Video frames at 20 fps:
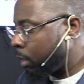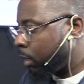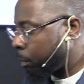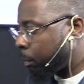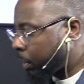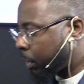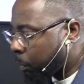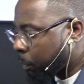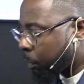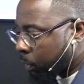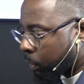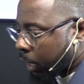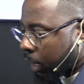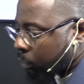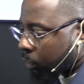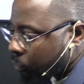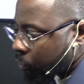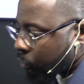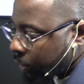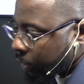the people
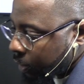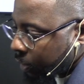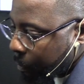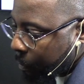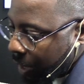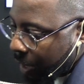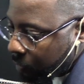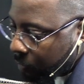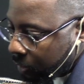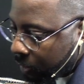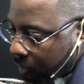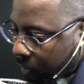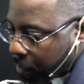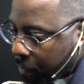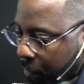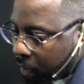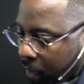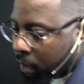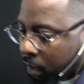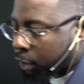that's written about in this
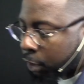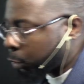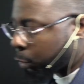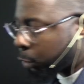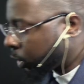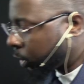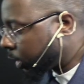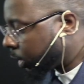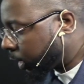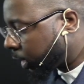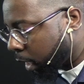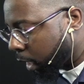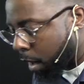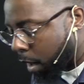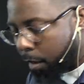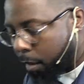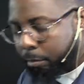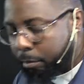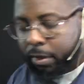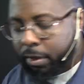book, surely there
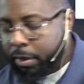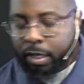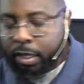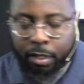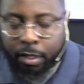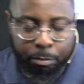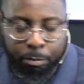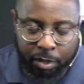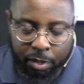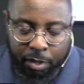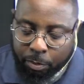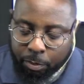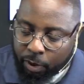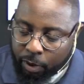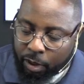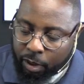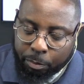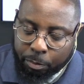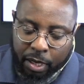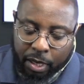are many people.
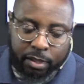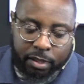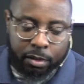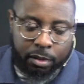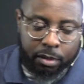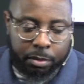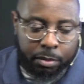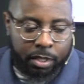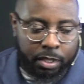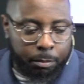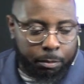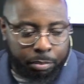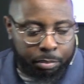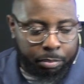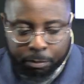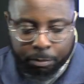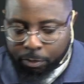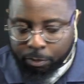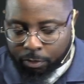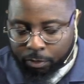There are probably some good
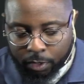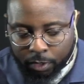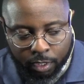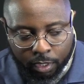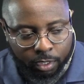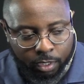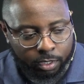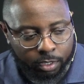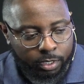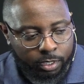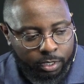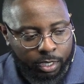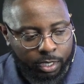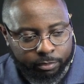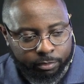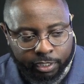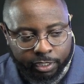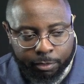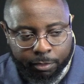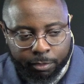people. You know
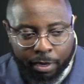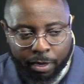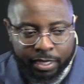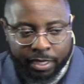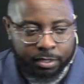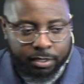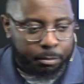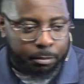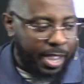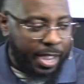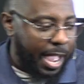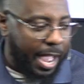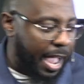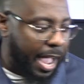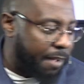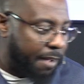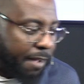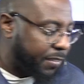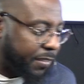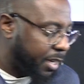what I'm saying? There are probably some
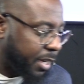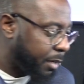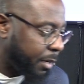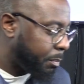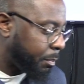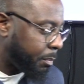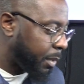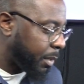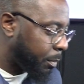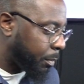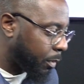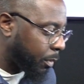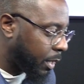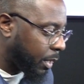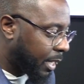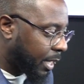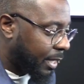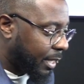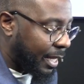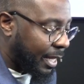God-fearing people
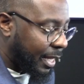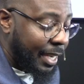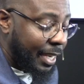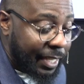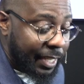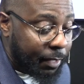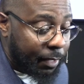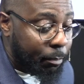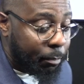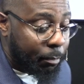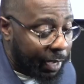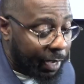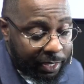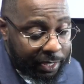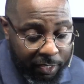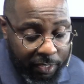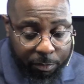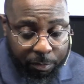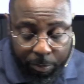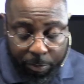that didn't
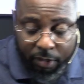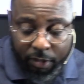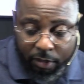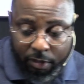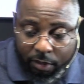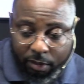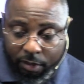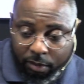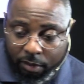make this book.